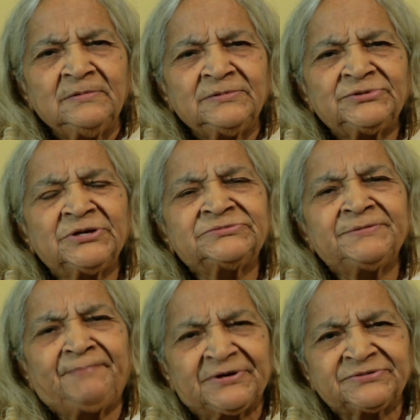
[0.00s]
such a
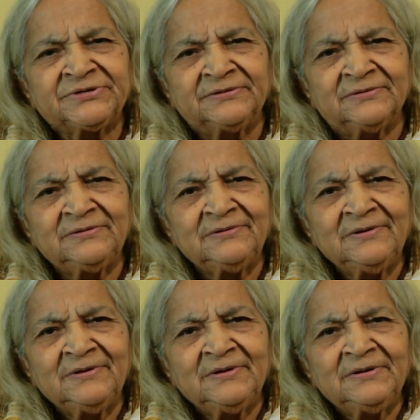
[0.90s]
person
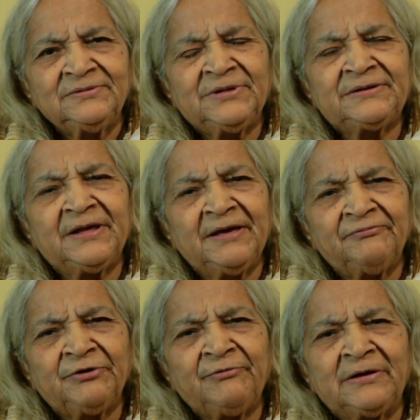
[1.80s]
that
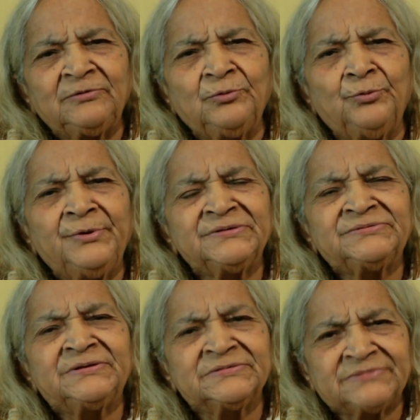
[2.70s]
everyone who is
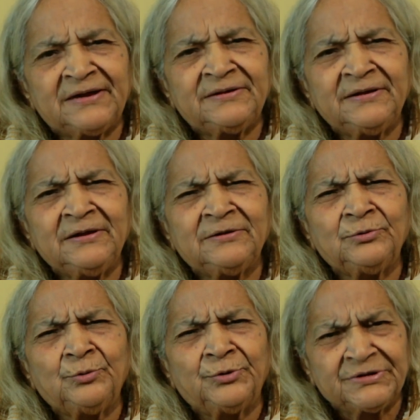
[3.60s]
residing
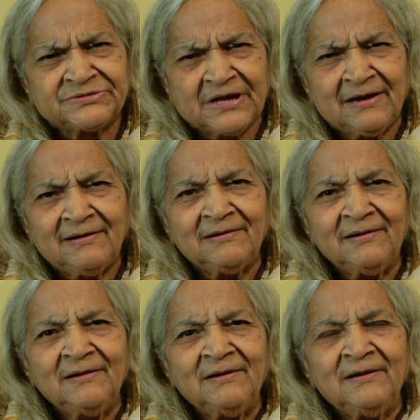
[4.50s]
in Orissa
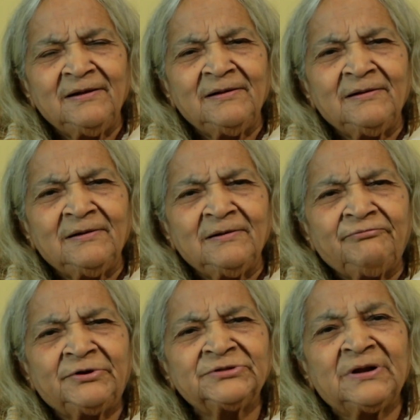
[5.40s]

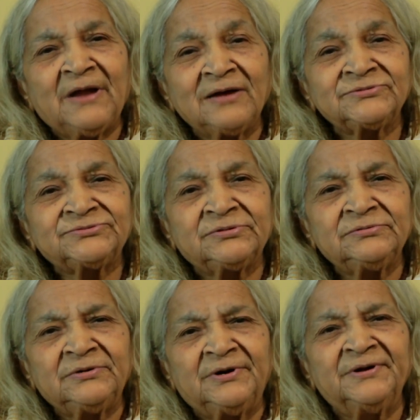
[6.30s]
for the last
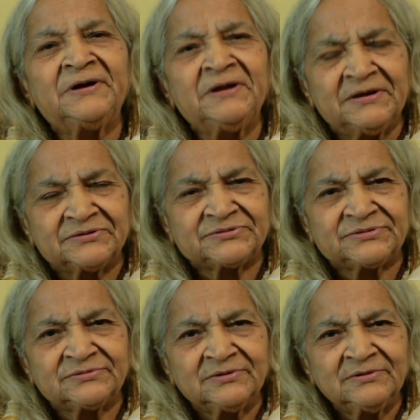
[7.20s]
100
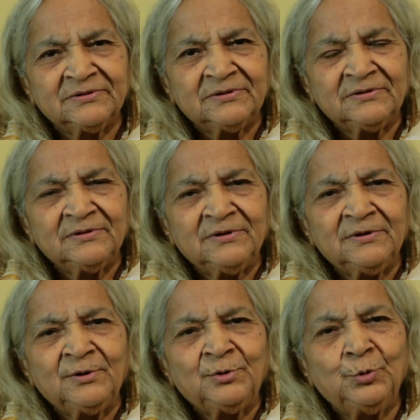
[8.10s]
years
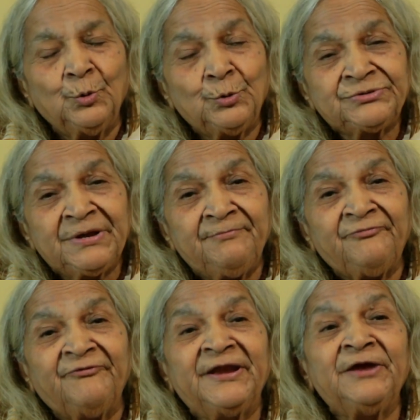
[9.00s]
knows
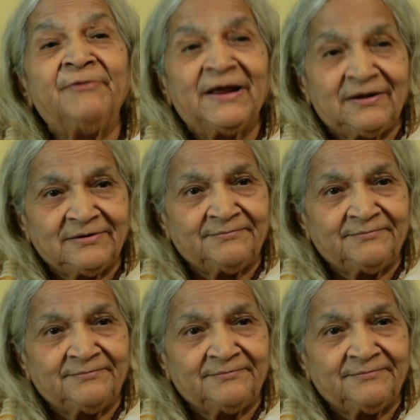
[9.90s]
him very well.